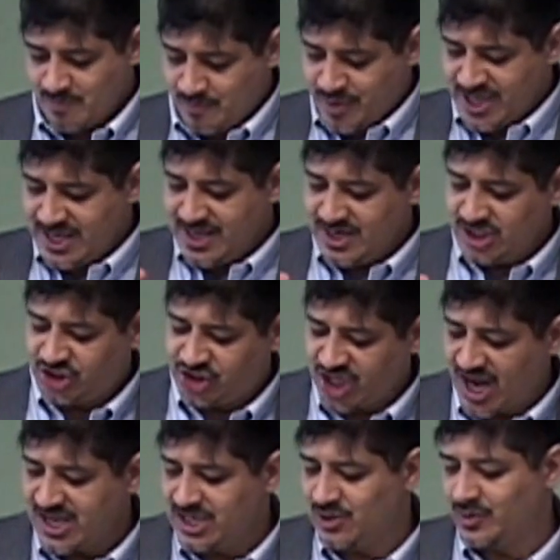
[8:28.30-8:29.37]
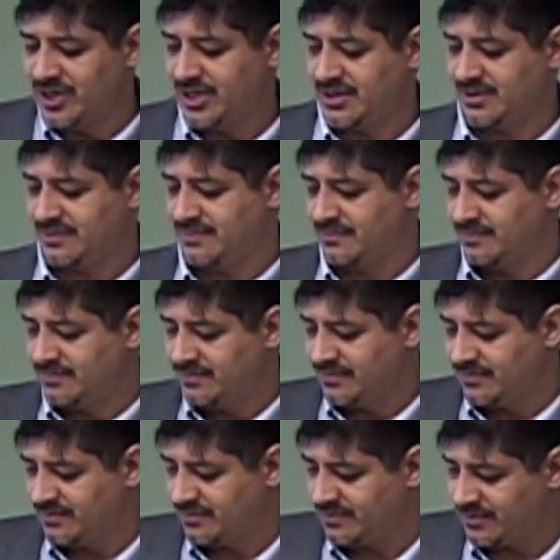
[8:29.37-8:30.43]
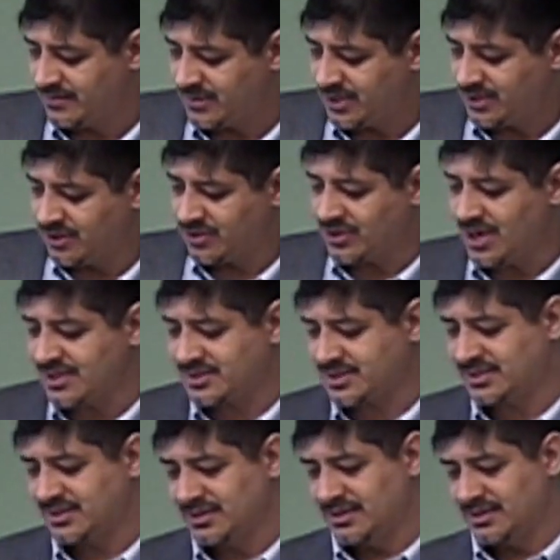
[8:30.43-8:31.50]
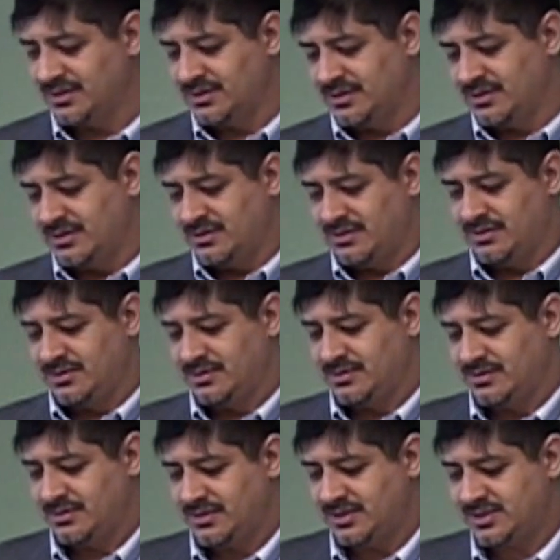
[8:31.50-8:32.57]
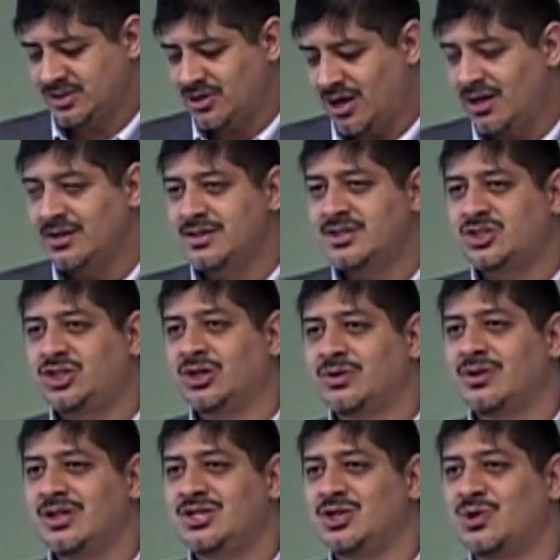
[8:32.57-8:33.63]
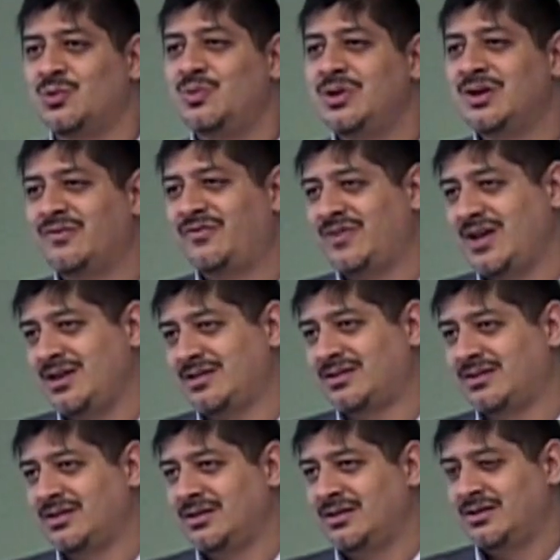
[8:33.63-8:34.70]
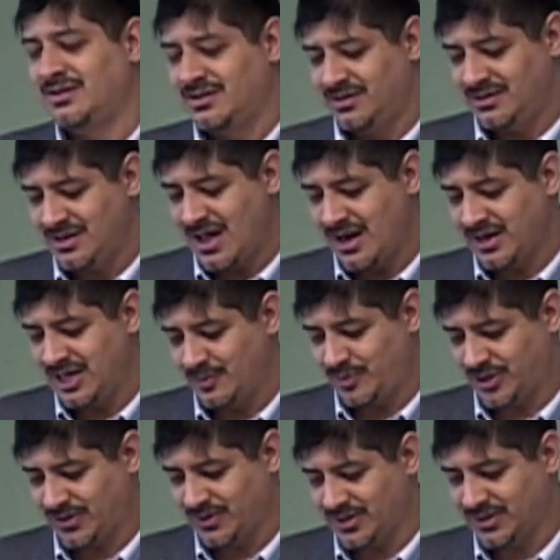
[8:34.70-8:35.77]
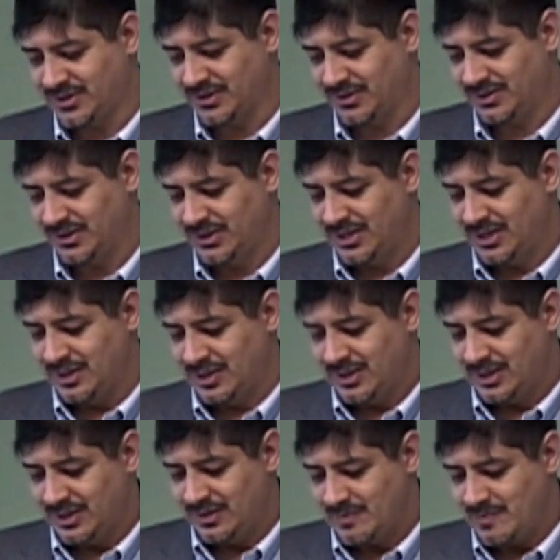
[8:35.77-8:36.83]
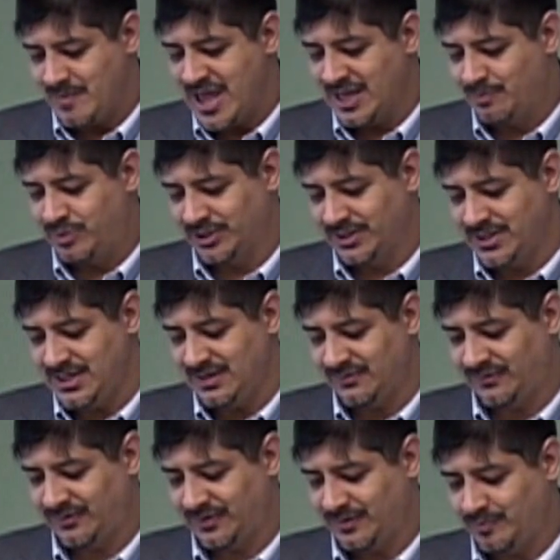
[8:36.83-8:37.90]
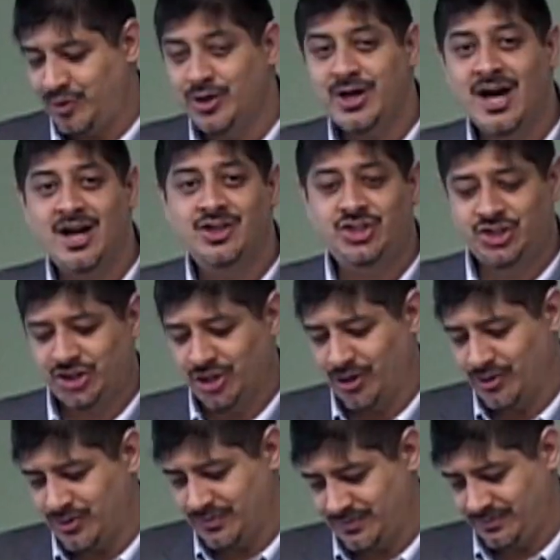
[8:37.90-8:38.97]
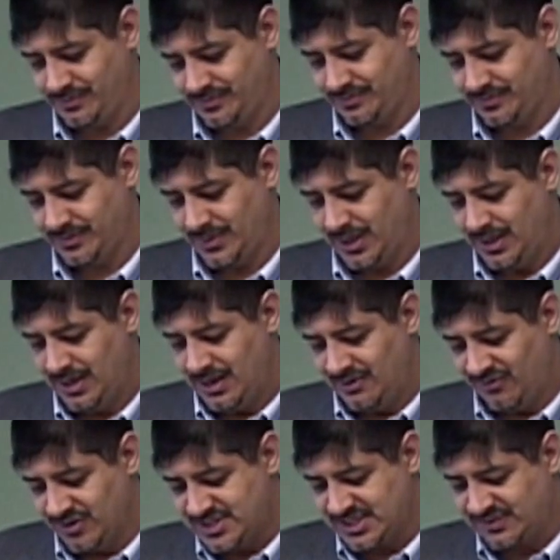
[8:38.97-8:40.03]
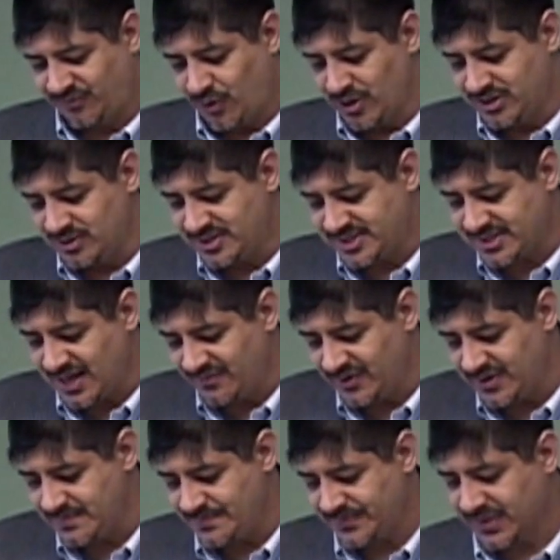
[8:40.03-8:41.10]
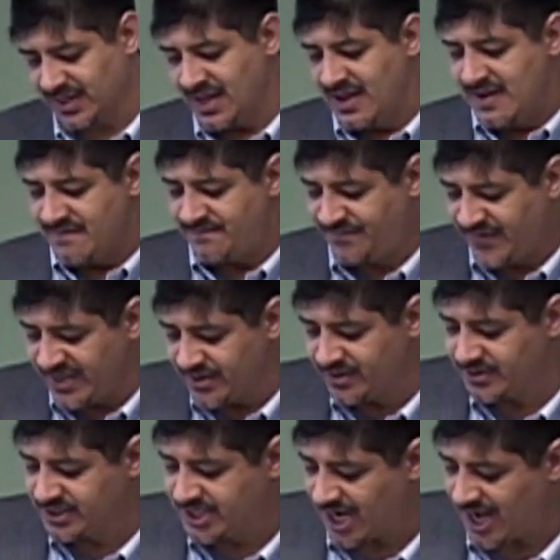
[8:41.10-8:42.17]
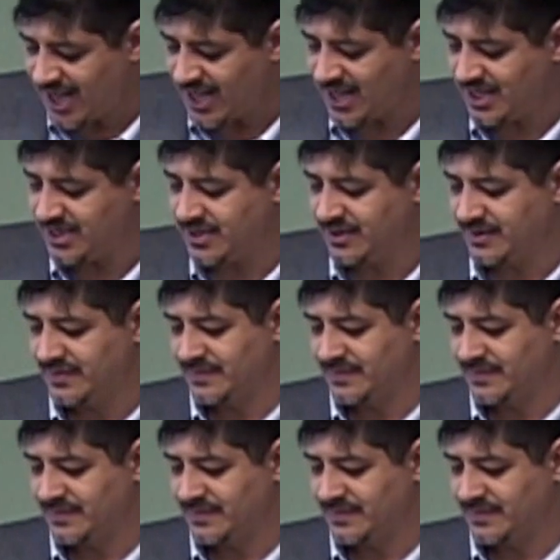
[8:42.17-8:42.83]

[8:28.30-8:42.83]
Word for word: Be genuine. Christ calling his children into a real faith, not a hypocritical, make believe, put on show. Verses 4 through 7 Fear God.